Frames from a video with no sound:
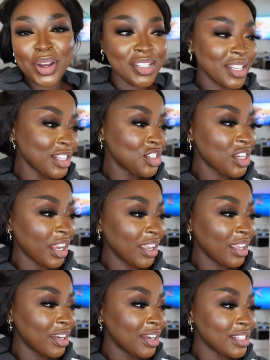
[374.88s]
wear test
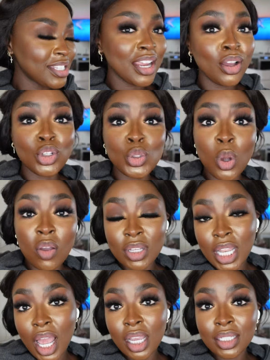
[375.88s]
check-in. It is now 12
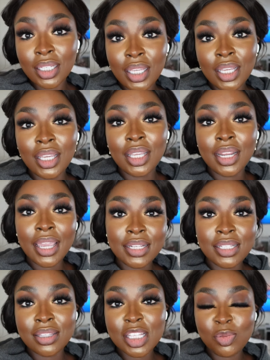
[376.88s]
o'clock and I
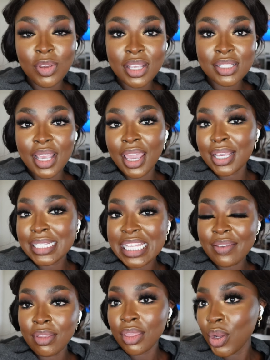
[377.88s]
did this base at
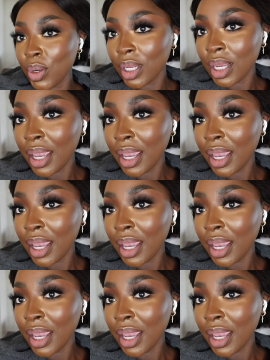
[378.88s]
7:30.